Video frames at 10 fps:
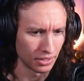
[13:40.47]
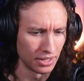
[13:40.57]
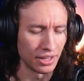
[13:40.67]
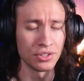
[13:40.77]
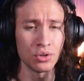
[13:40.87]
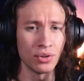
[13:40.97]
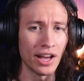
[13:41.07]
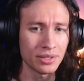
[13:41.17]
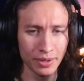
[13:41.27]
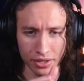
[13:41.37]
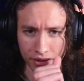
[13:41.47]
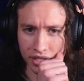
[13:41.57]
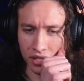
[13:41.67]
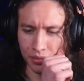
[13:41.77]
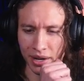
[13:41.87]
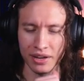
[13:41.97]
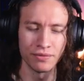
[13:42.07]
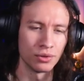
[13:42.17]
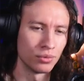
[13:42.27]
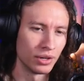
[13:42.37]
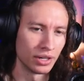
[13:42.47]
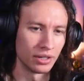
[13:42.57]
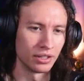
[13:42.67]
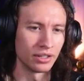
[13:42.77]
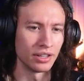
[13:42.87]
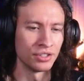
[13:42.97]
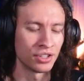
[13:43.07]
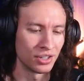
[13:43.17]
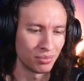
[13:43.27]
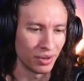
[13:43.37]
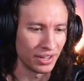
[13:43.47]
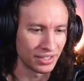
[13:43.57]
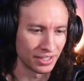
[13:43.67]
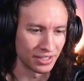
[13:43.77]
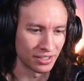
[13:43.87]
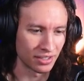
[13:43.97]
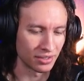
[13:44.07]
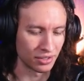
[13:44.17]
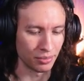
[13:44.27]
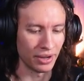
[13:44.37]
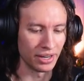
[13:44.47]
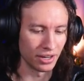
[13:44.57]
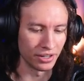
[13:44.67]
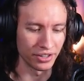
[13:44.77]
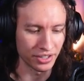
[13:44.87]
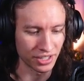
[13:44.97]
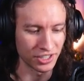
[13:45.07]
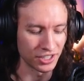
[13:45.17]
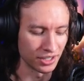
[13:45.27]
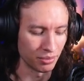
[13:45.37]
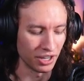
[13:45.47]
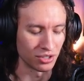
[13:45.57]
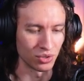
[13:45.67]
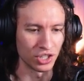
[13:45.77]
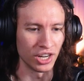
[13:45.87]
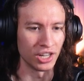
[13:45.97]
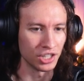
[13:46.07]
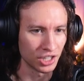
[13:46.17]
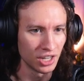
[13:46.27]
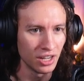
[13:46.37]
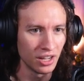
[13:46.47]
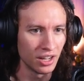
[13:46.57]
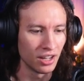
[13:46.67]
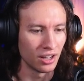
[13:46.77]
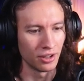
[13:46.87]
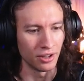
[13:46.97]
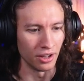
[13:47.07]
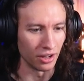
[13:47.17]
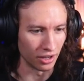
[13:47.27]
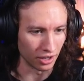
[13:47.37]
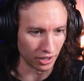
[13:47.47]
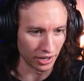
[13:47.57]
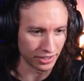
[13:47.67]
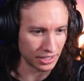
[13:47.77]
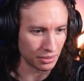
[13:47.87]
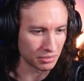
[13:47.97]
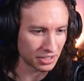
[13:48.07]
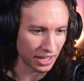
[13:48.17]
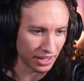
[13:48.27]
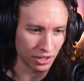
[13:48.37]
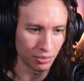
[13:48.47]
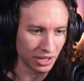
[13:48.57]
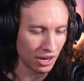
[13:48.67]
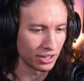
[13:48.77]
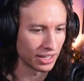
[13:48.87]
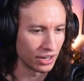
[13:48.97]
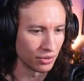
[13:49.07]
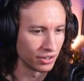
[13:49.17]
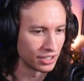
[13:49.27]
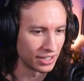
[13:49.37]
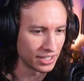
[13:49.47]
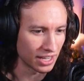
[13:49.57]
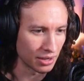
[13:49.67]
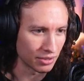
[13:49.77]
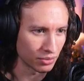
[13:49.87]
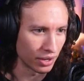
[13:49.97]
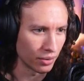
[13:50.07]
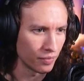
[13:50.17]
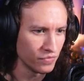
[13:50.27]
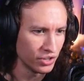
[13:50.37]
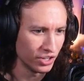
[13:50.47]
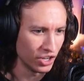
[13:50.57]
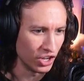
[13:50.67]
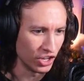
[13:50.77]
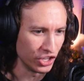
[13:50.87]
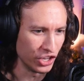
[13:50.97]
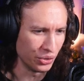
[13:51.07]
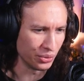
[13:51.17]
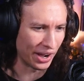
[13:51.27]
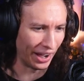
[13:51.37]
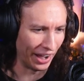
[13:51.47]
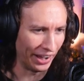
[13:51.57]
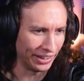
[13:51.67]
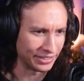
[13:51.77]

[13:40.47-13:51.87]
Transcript: That was a cool aspect of Lisa the Painful, where in certain places, depending on your decision, a place would change. Uh, it seems that they'll be carrying that over into this game as well. New, huh?